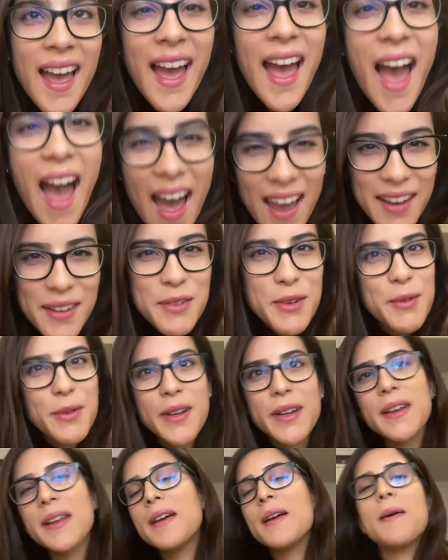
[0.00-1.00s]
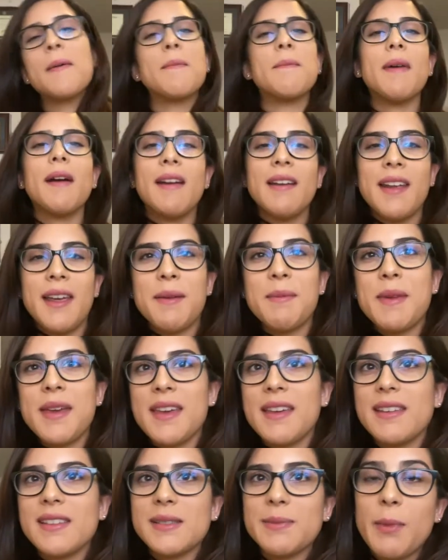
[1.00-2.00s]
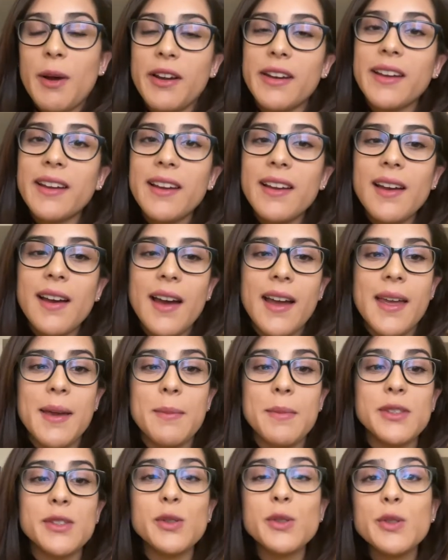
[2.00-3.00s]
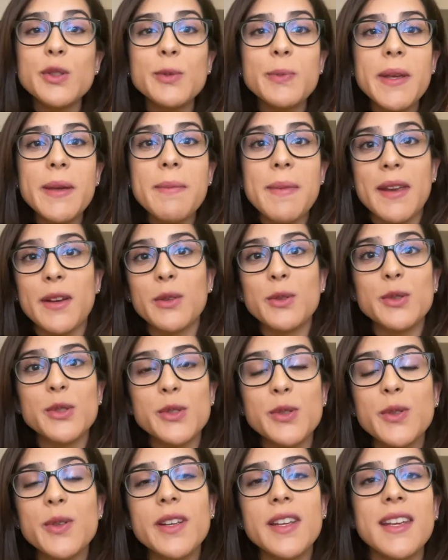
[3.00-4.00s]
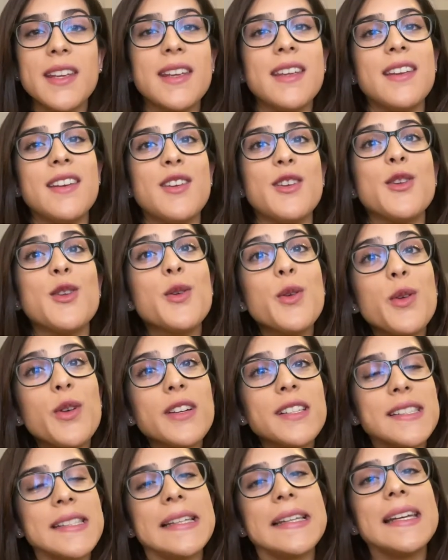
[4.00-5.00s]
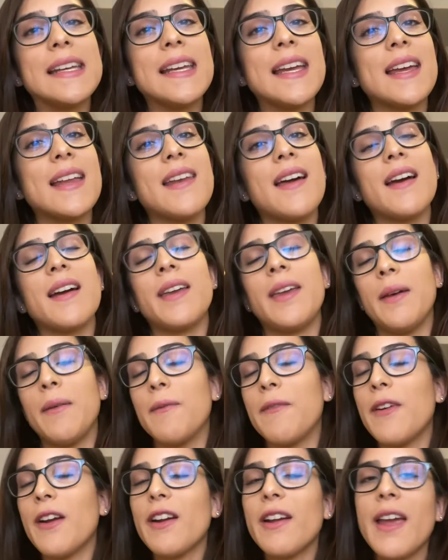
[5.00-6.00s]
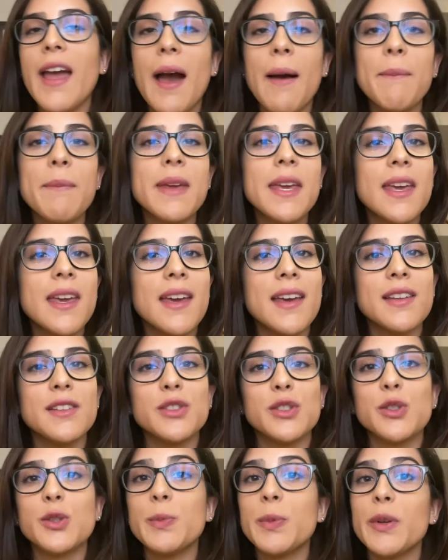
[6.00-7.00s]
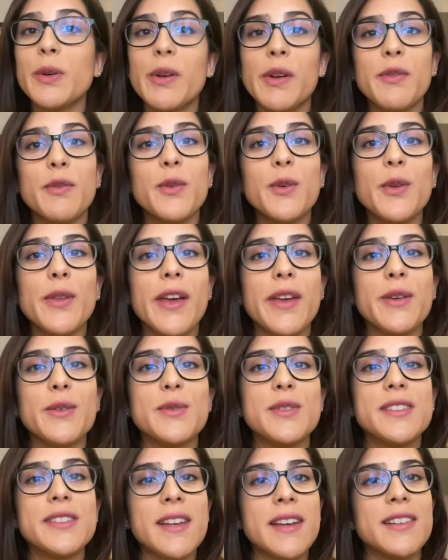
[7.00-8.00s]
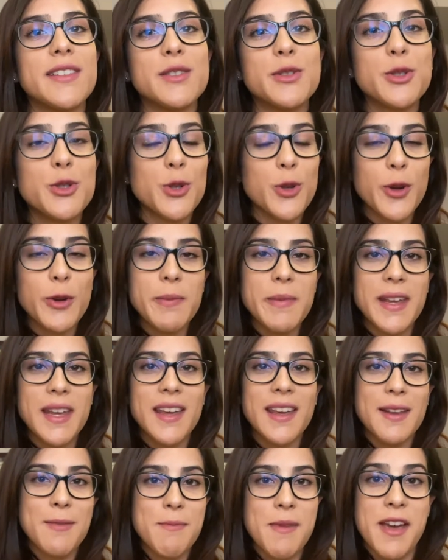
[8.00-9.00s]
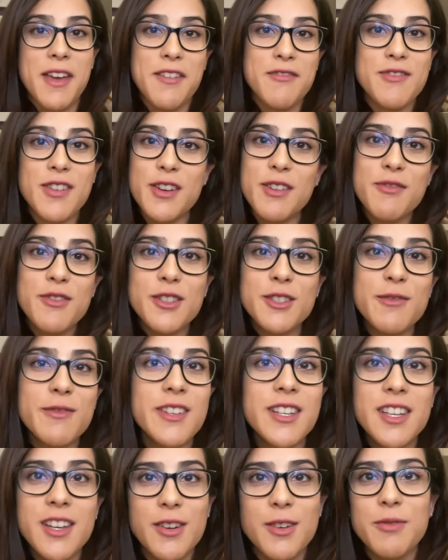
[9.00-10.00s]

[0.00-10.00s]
Hi everyone, my name is Monica. I am a soon-to-be medical student in New York City, and I am very happy and super grateful that you decided to join me in my very first video.